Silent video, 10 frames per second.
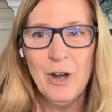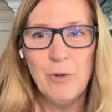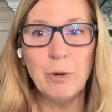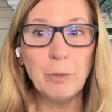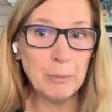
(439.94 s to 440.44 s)

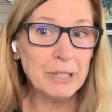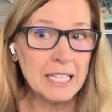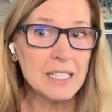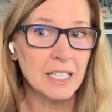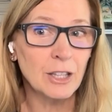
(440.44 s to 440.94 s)
We're
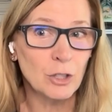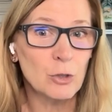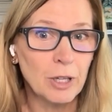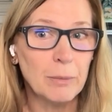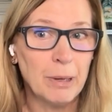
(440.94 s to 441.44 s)
replacing the
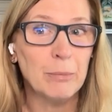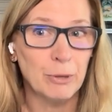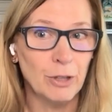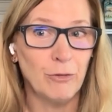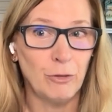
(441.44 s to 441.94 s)
toilet paper
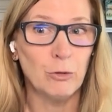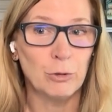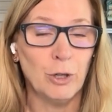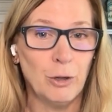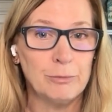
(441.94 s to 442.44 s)
in the funeral home.